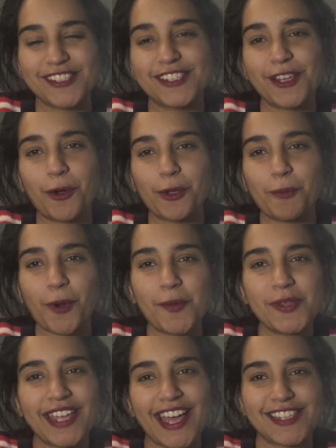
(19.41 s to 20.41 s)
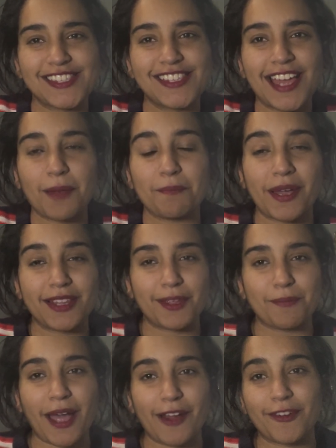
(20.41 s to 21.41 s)
So you probably guessed that by
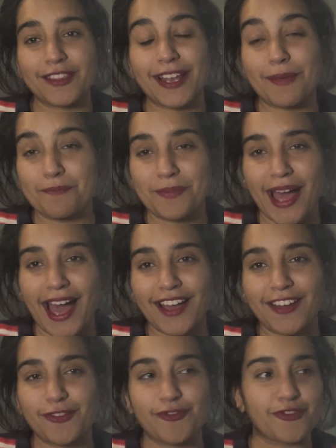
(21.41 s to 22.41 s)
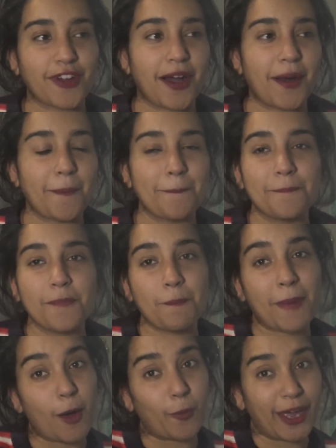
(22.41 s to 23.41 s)
the background that I'm back from
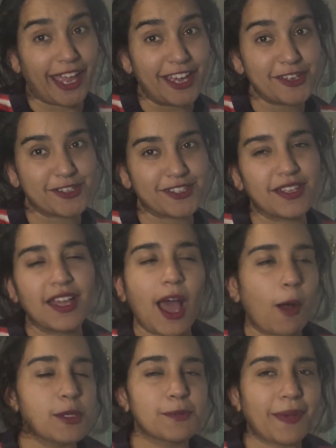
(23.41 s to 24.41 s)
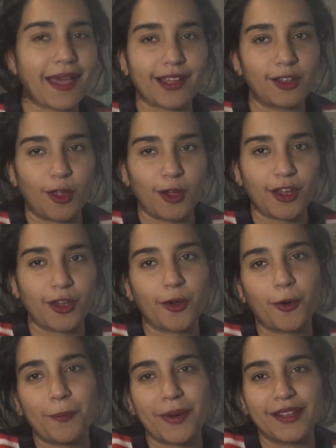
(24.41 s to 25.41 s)
my vacation. I was back long
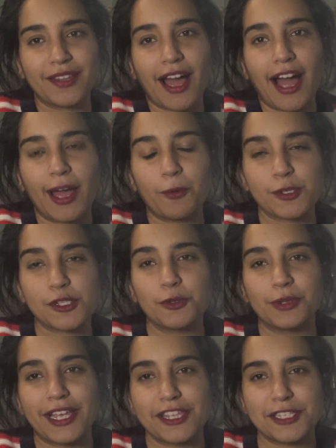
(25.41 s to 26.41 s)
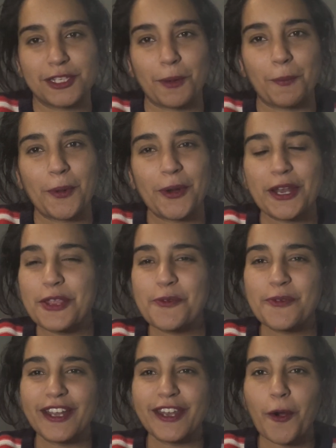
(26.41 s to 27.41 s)
ago, but I was too lazy to upload a
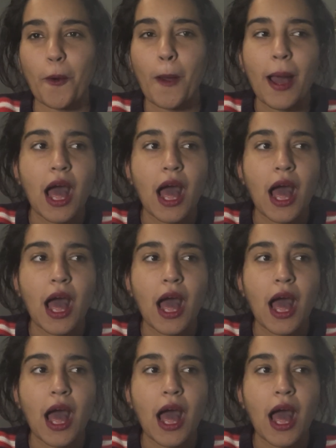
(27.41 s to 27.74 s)
new video